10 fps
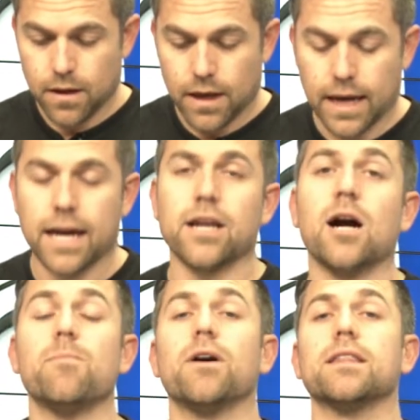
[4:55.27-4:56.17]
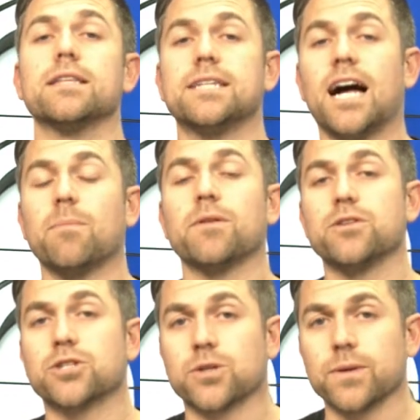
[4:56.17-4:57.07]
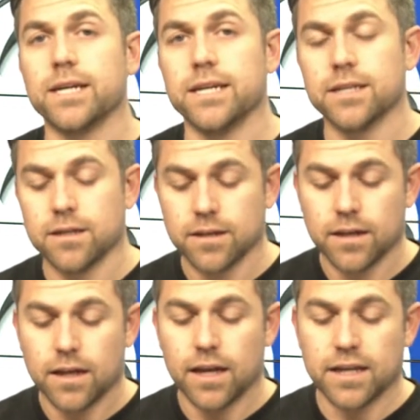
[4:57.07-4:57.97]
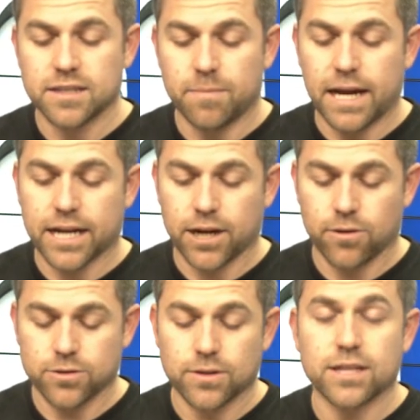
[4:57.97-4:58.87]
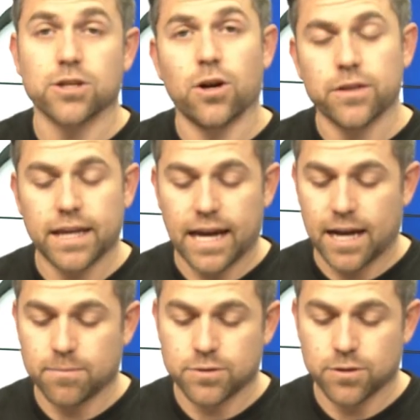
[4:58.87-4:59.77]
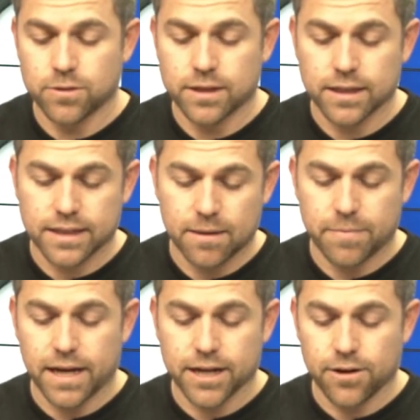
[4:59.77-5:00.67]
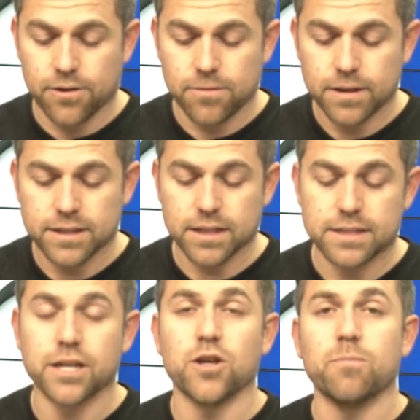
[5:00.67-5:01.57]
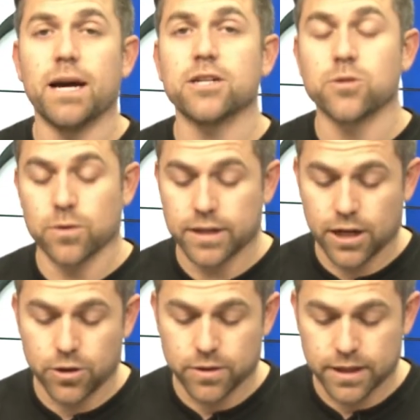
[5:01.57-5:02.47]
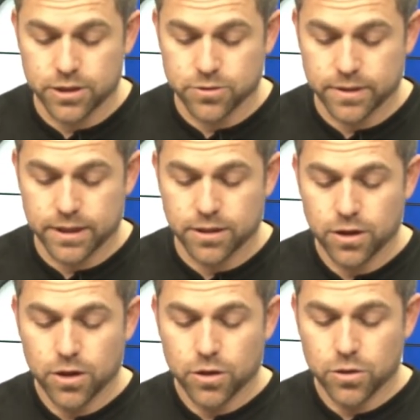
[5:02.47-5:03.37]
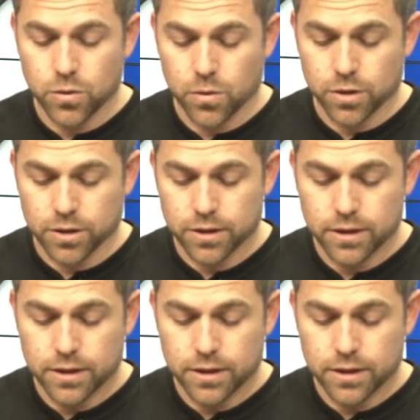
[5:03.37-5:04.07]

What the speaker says: And up on the top of the screen is a back arrow. So that's on the app. So you want to click that back arrow. going to take you back to where now you can enter in your